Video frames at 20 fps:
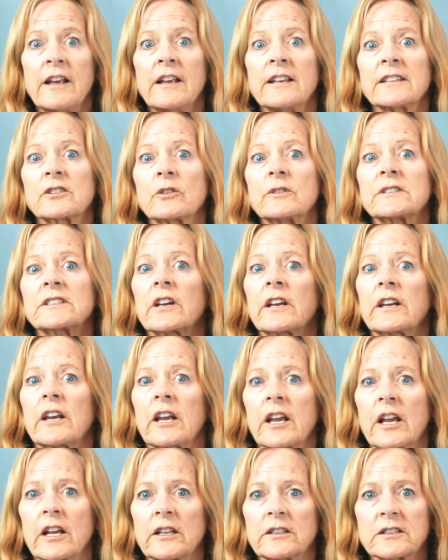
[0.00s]
so it's going to
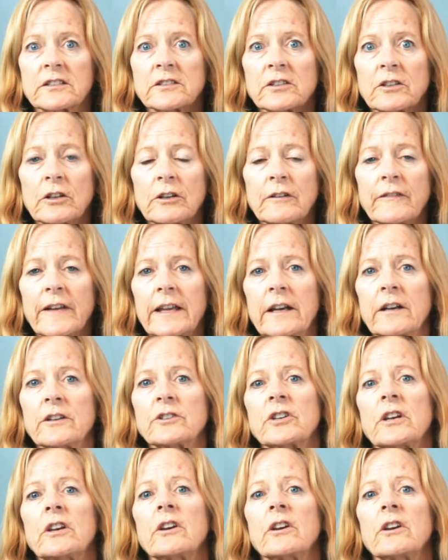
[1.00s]
conserve energy.